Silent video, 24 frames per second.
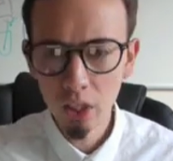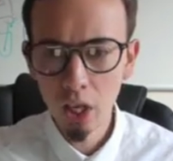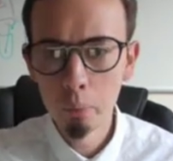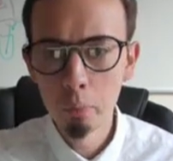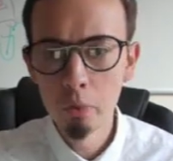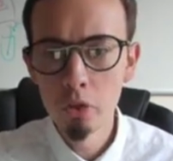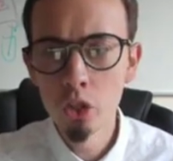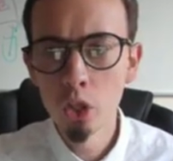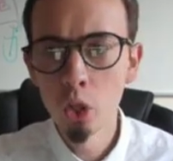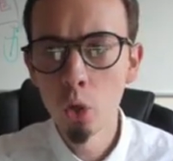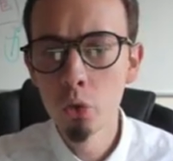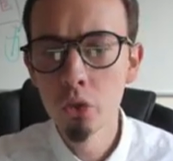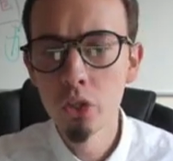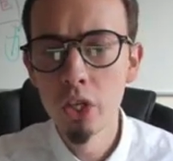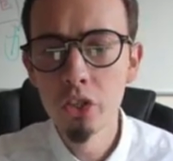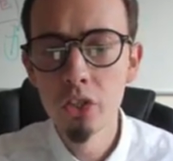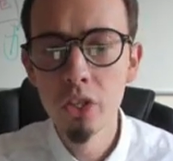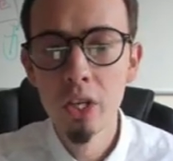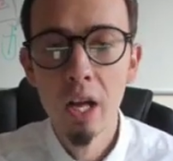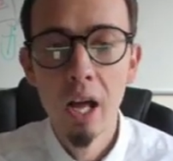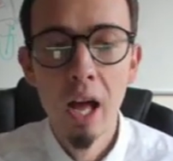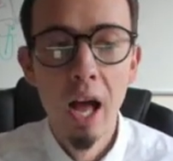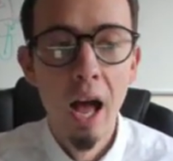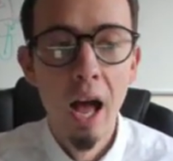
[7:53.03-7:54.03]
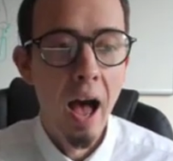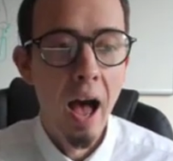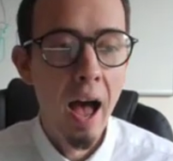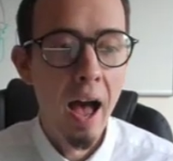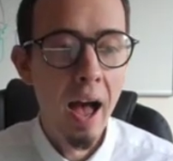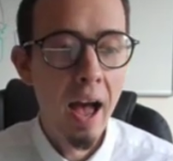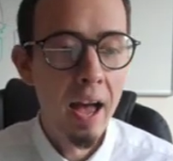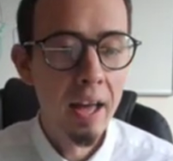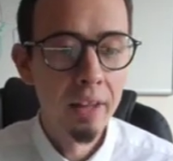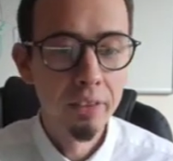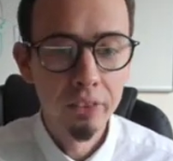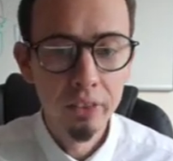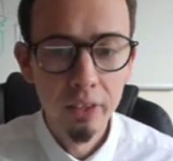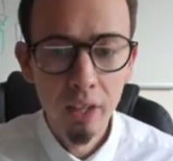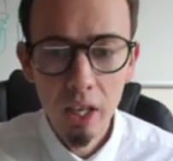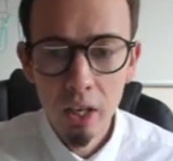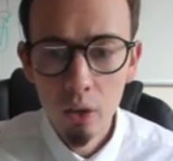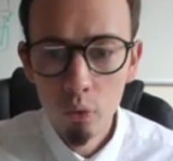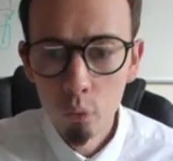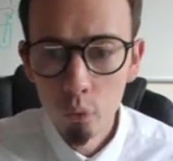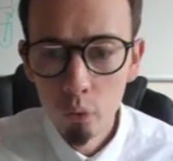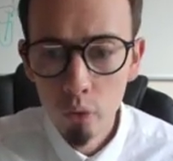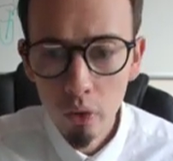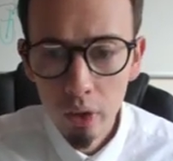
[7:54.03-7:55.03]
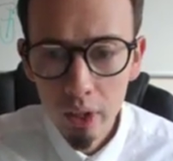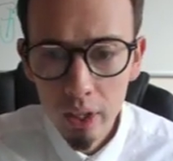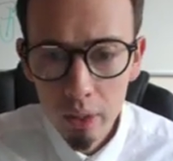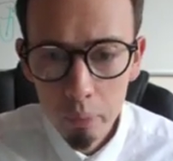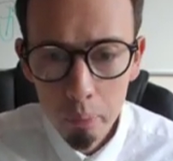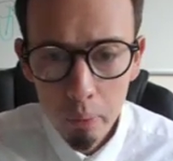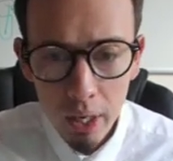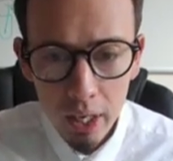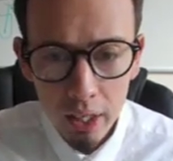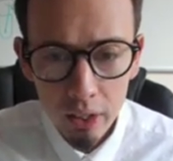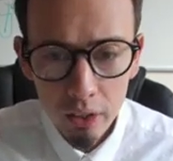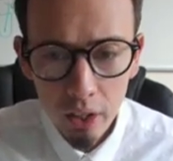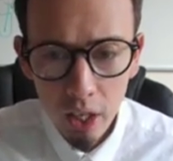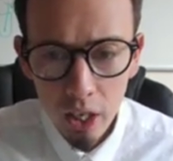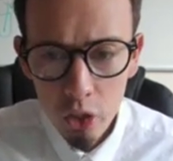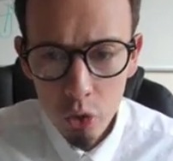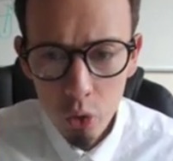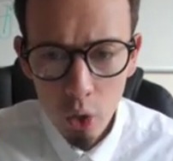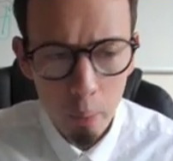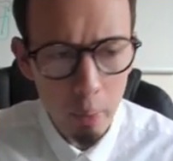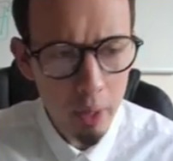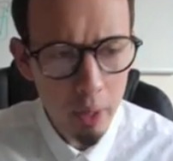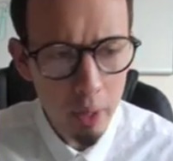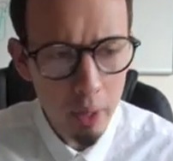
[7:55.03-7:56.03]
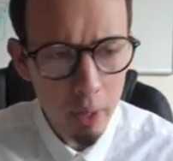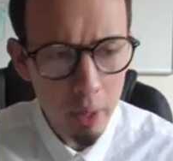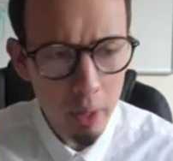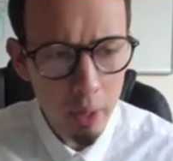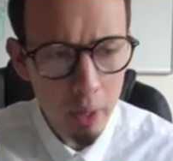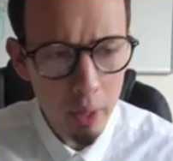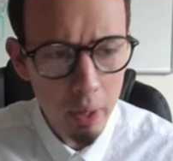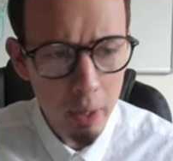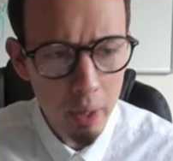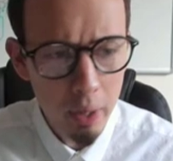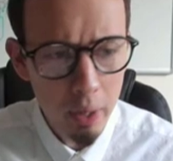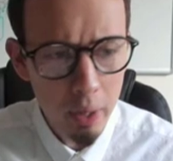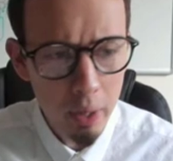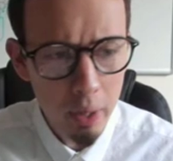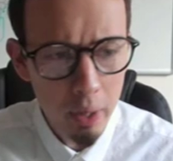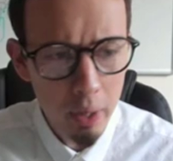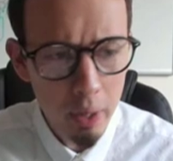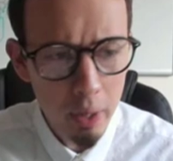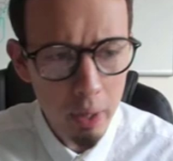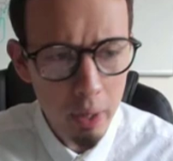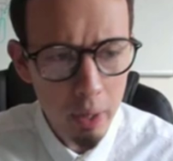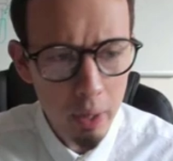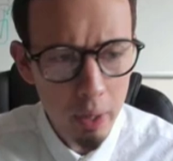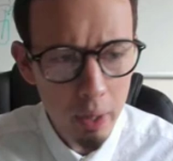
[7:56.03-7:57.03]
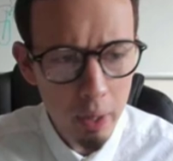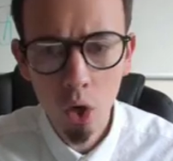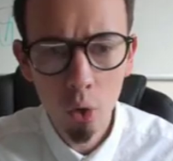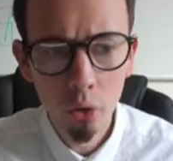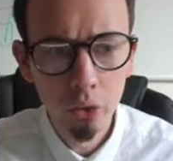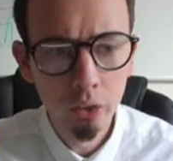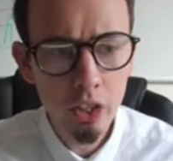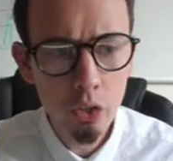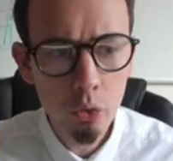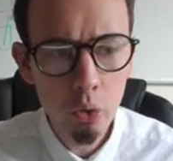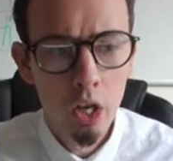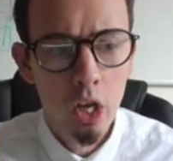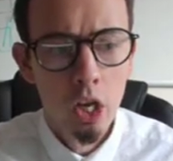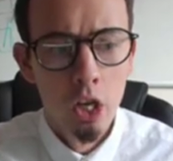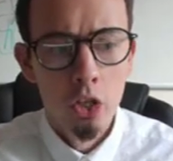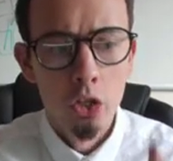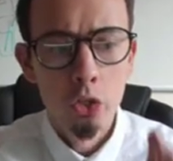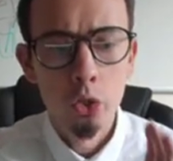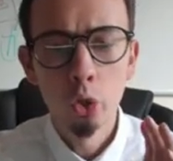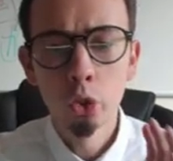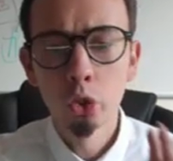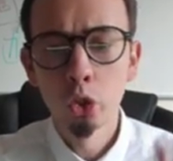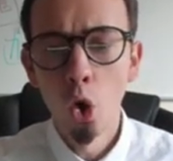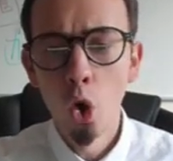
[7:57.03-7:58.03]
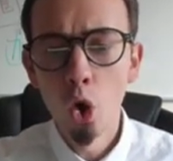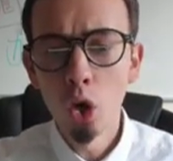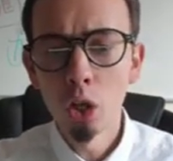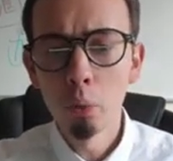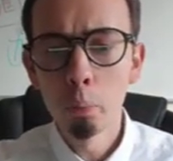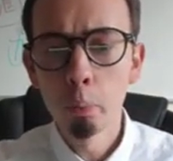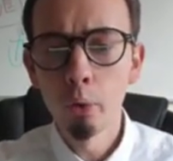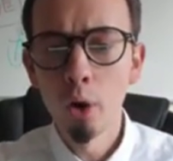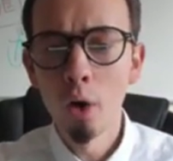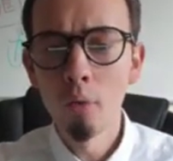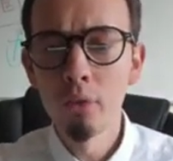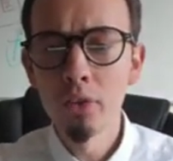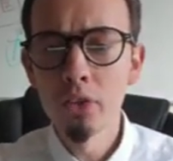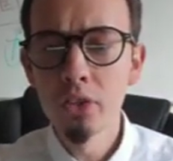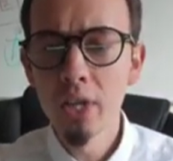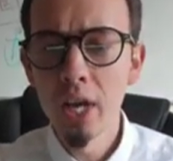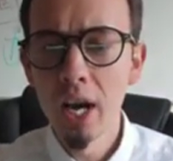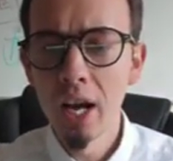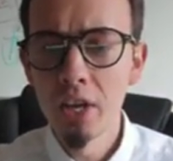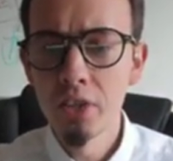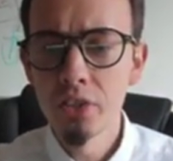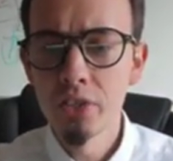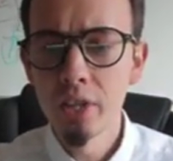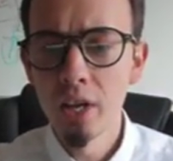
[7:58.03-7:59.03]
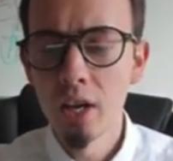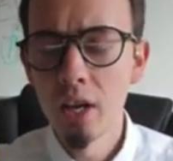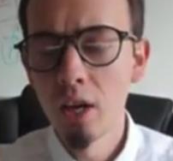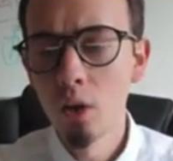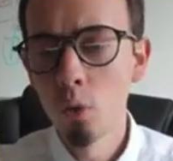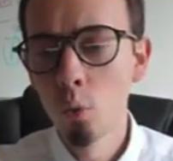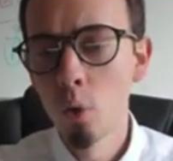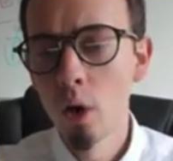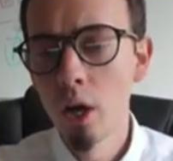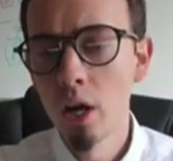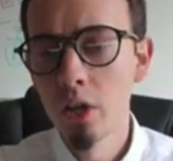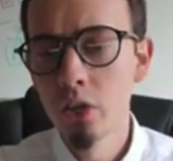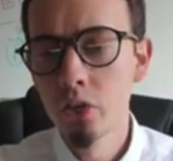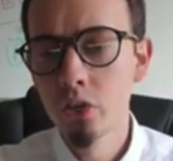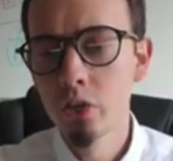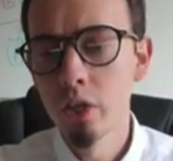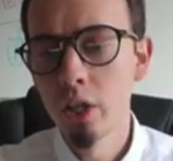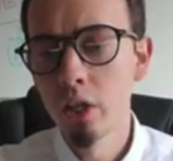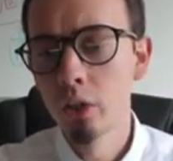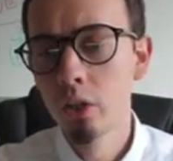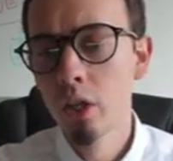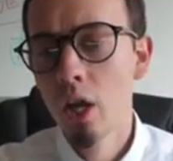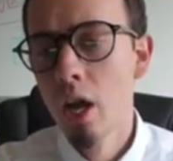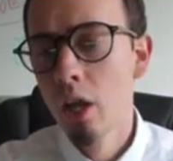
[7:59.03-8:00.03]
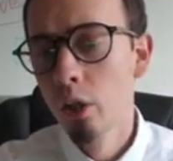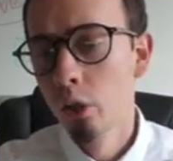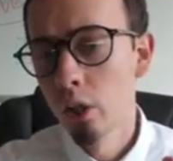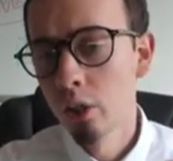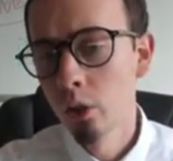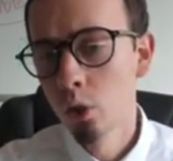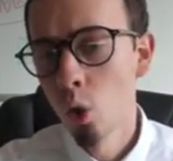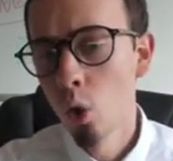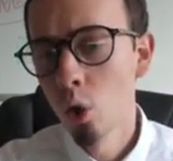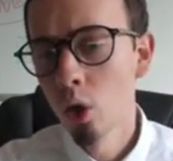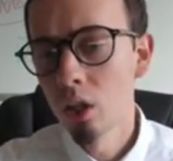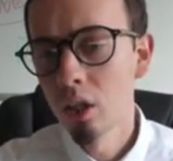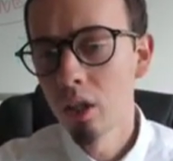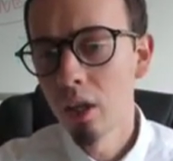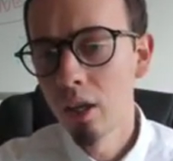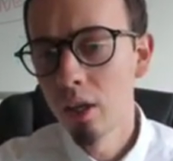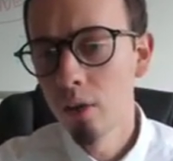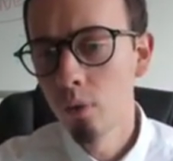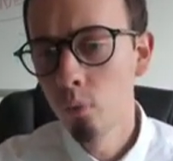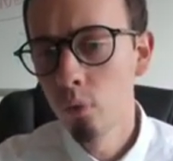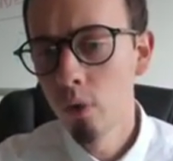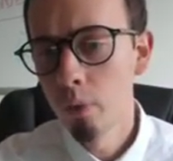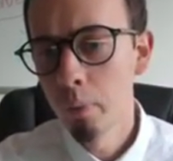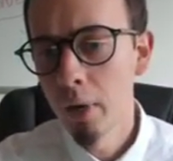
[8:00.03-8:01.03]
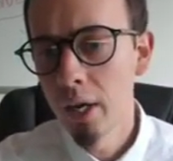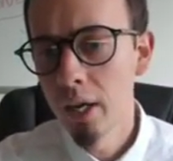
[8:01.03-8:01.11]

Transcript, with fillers: Let me just close this and uh, we made uh, so I made 302 euro on this one. So total profits, guys, I was uh, the total I we